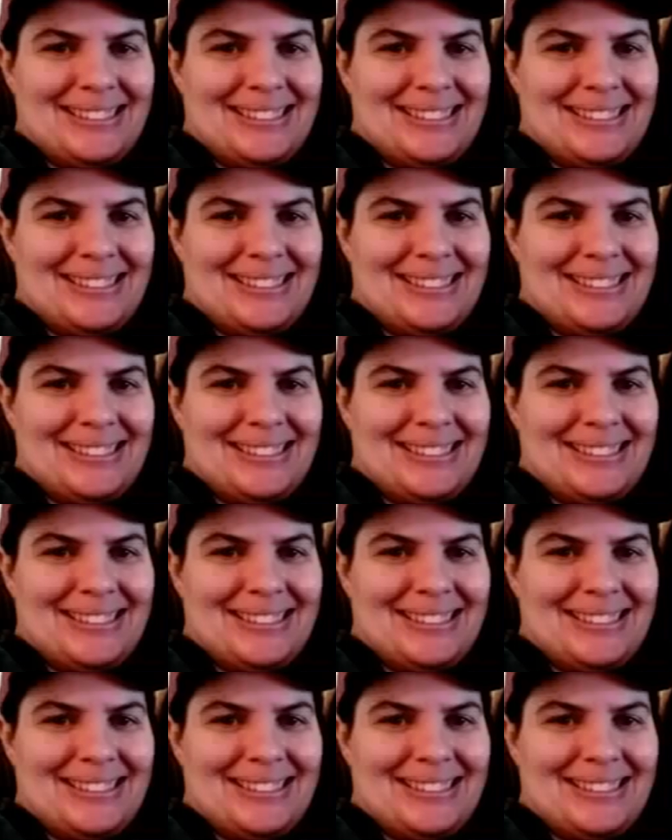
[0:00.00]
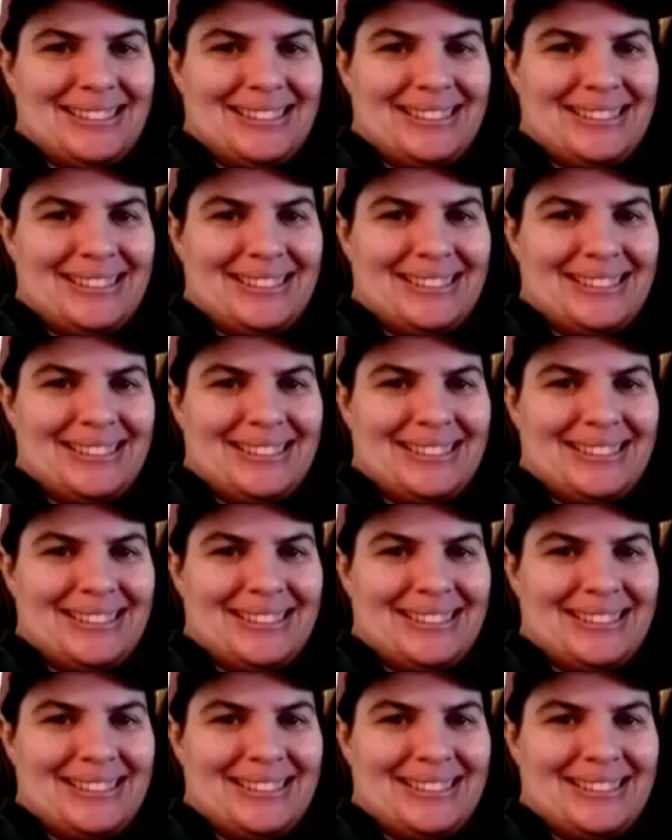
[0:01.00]

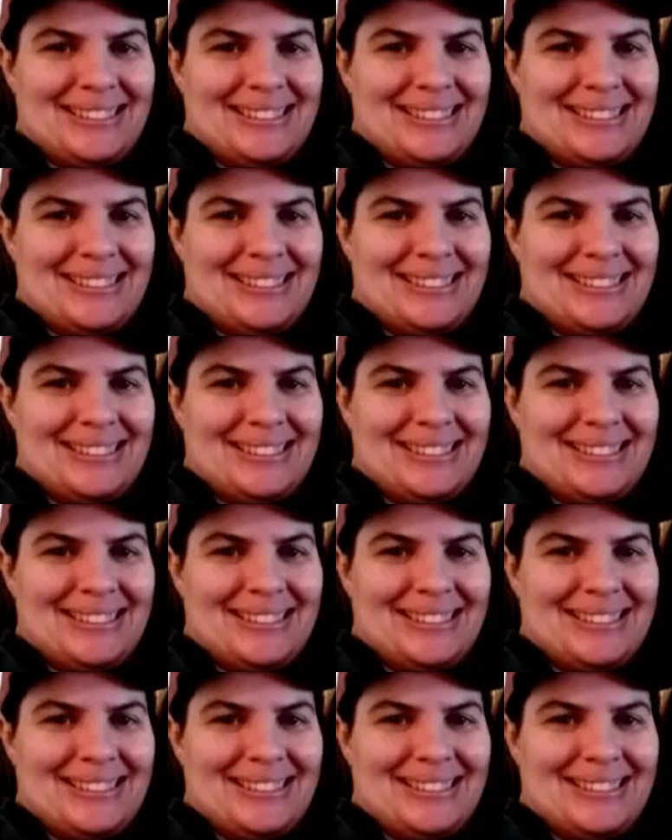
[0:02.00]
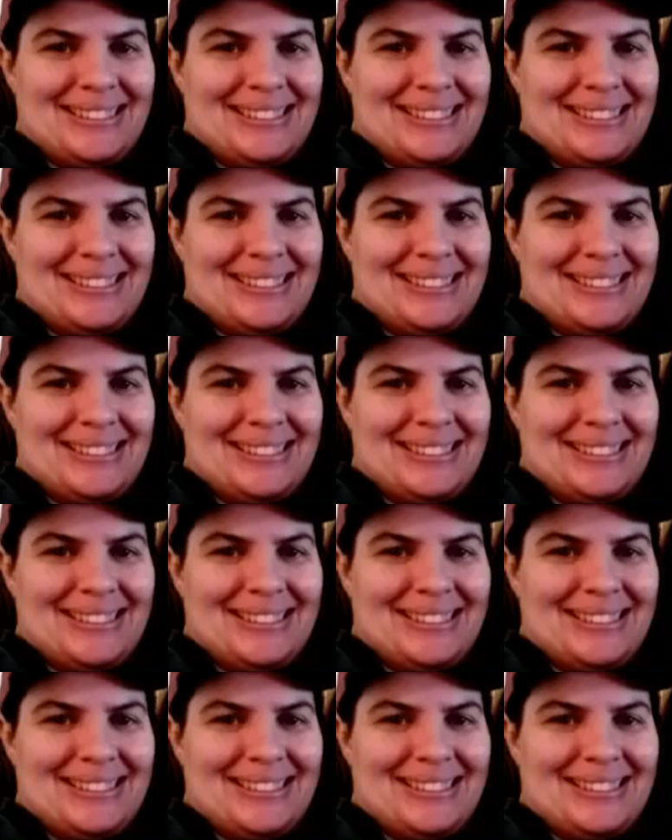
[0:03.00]
This is a still picture; no speech is visible.